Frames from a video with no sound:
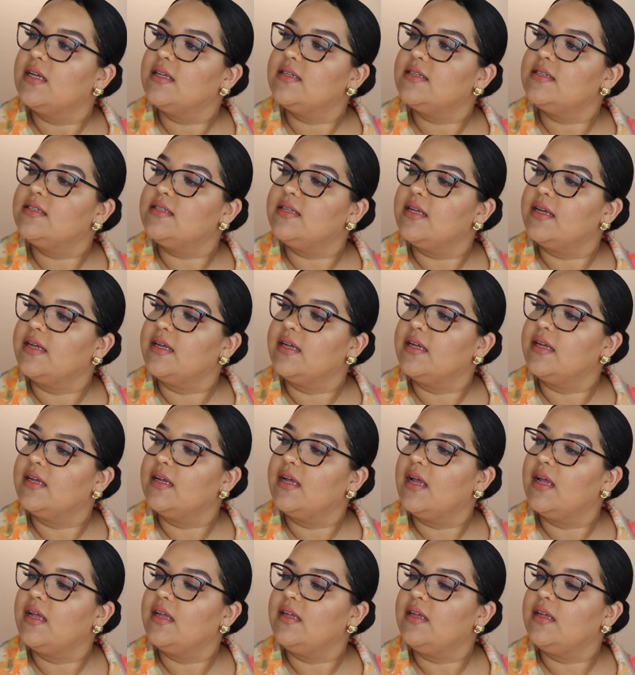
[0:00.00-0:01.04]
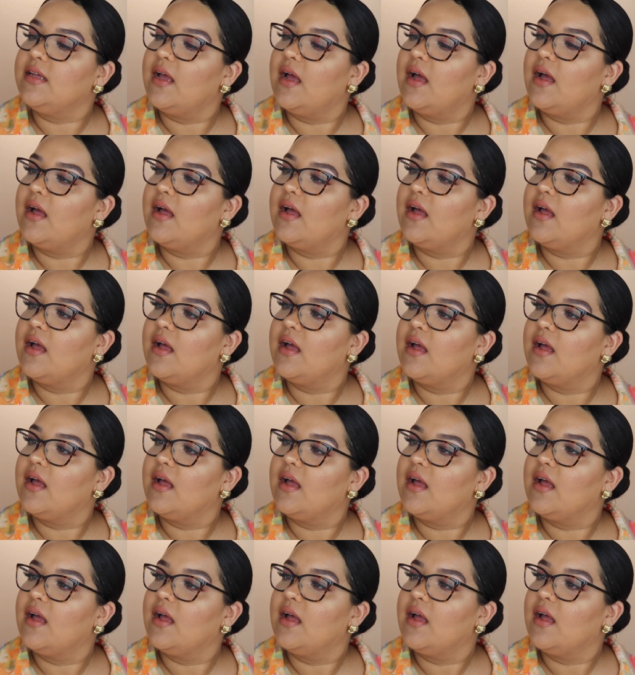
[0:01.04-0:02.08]
Ziggy, yeah.
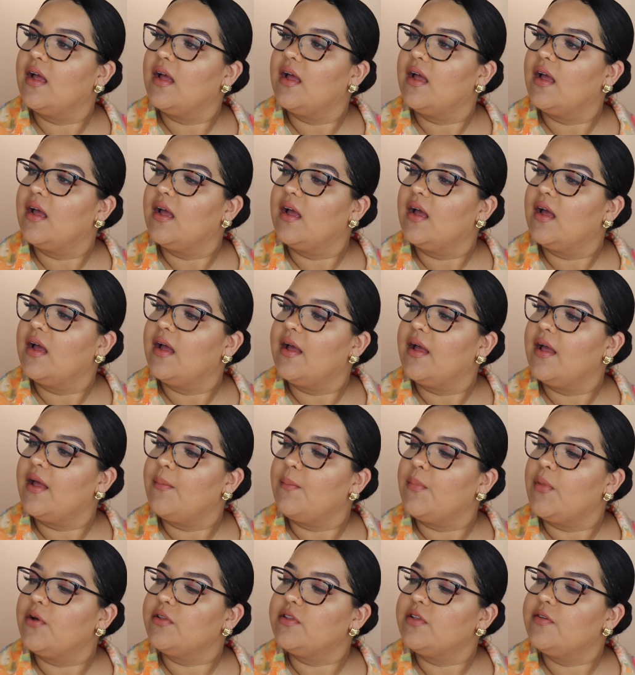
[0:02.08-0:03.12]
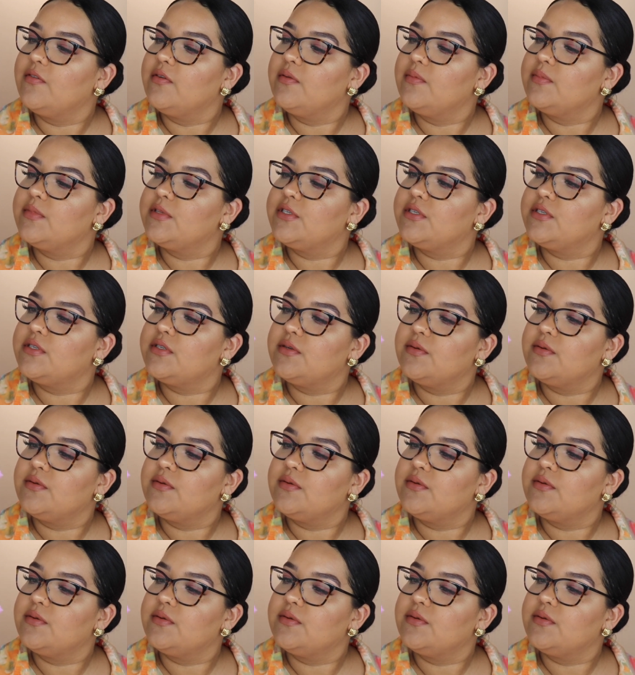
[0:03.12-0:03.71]
And both of them,